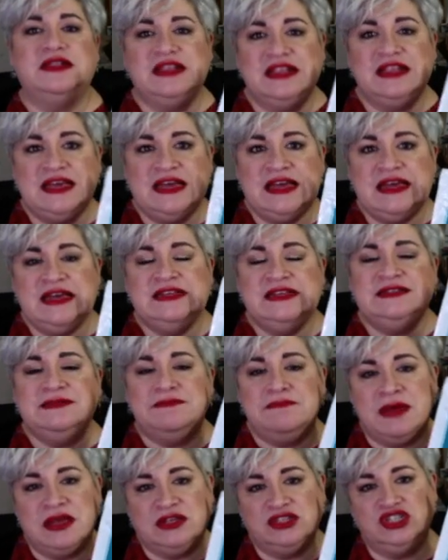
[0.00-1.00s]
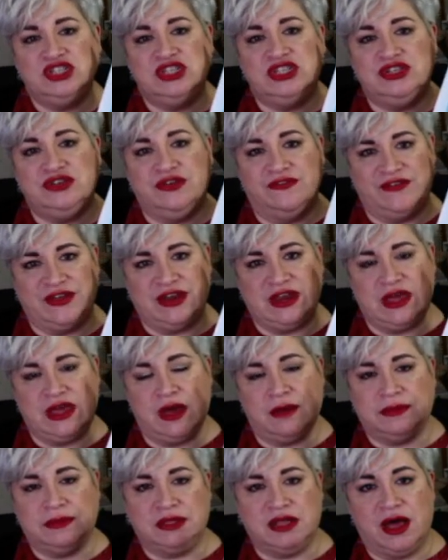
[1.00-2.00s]
please mention your
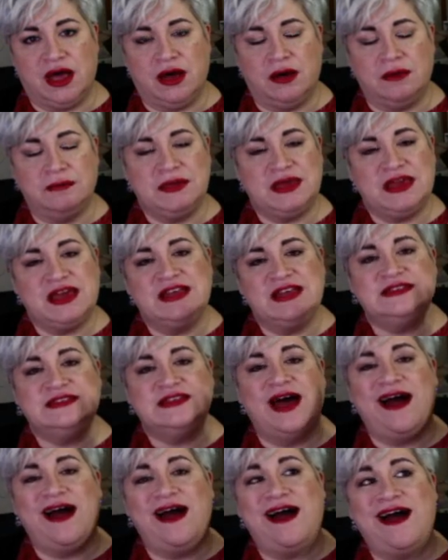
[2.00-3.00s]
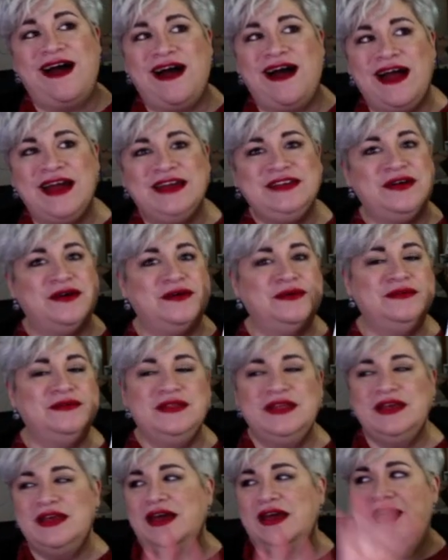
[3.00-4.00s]
video below, because I
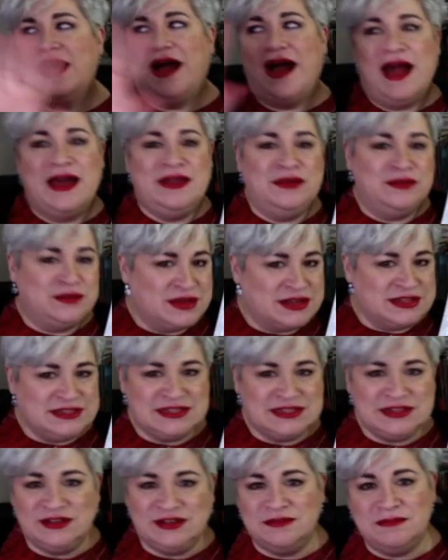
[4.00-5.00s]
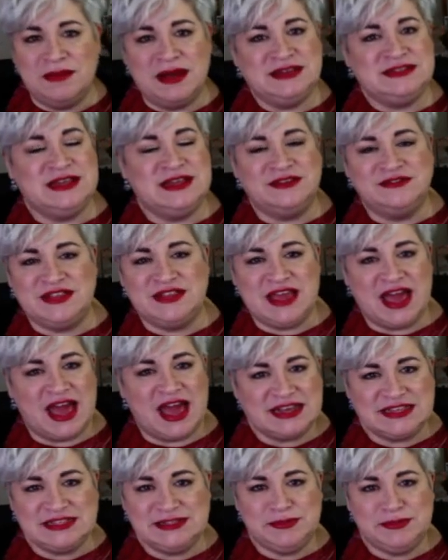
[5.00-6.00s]
don't consider myself the
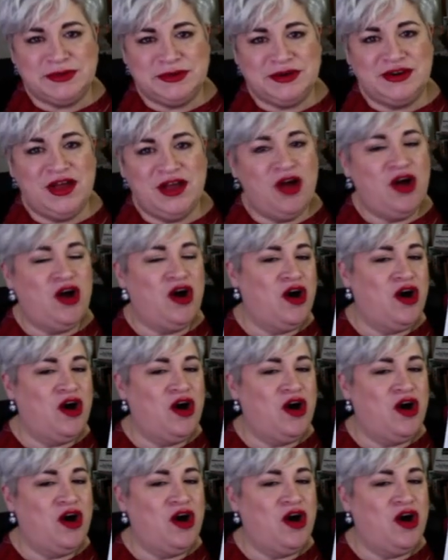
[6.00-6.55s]
expert